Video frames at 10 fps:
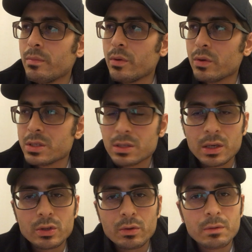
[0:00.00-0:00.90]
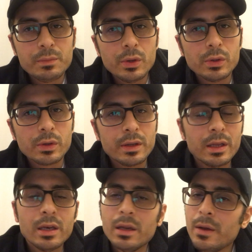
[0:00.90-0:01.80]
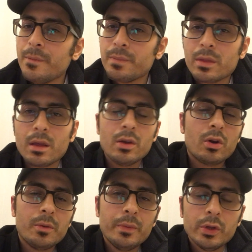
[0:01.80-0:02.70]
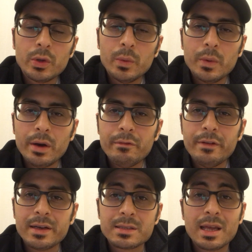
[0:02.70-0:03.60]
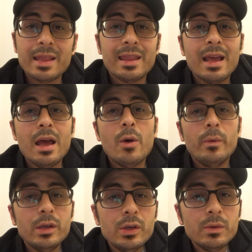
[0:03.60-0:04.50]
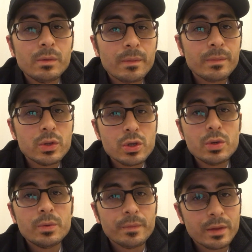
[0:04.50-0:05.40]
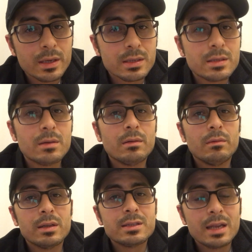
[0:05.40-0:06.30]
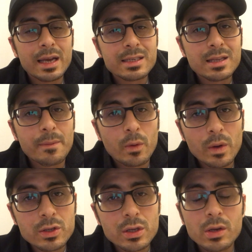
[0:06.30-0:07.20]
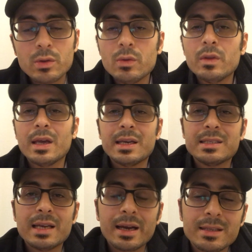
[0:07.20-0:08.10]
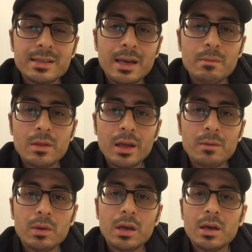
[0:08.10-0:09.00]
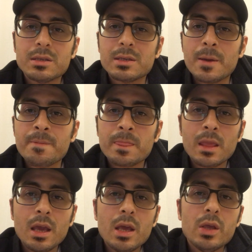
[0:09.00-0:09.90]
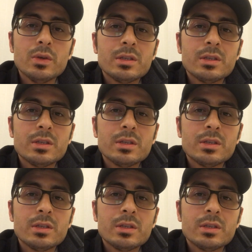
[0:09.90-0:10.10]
you start your computer, and then your computer will run fast. And when you do this, what's the next step question, you do the exact same thing, because you